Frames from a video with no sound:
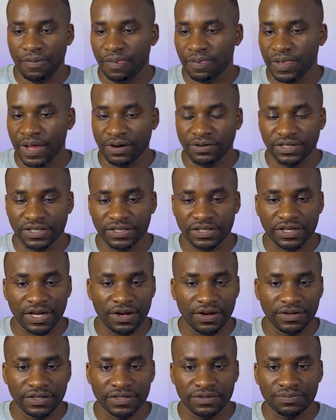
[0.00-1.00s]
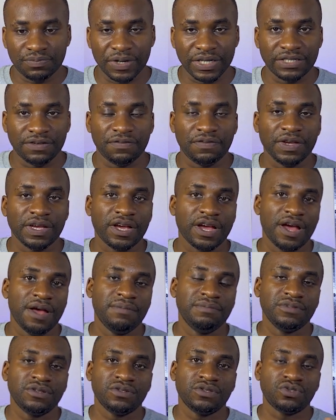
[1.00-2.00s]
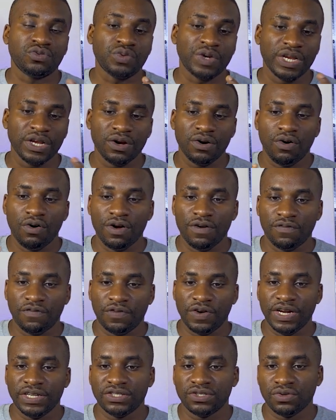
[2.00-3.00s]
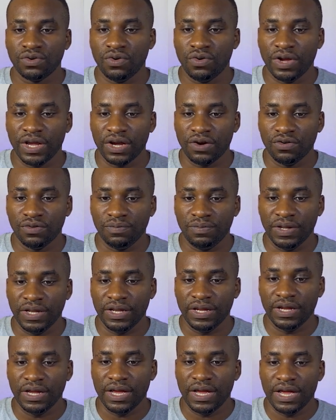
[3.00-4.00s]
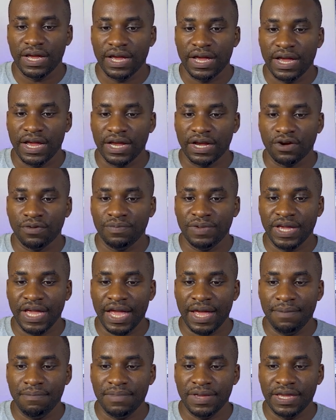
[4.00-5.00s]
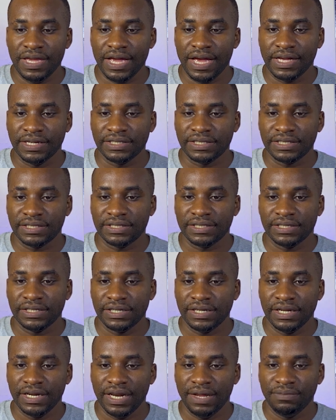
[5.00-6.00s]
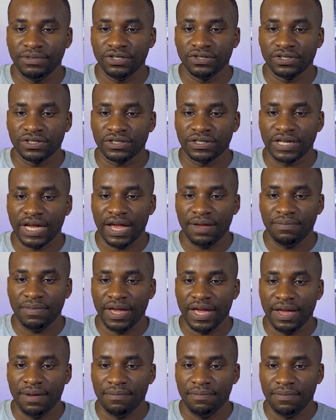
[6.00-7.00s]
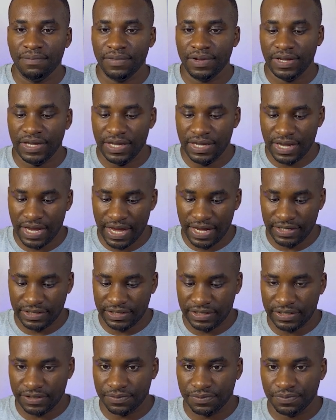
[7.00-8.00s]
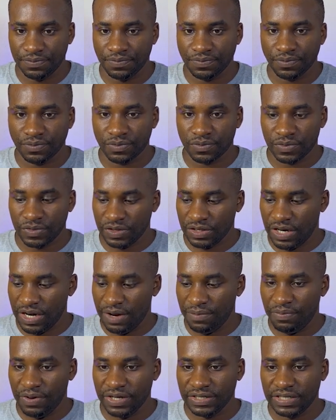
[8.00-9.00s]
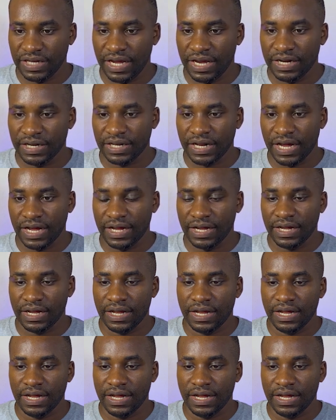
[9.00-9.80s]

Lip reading: there is a specific string or a phrase. So it could be MES. Let me just type MES and I press enter,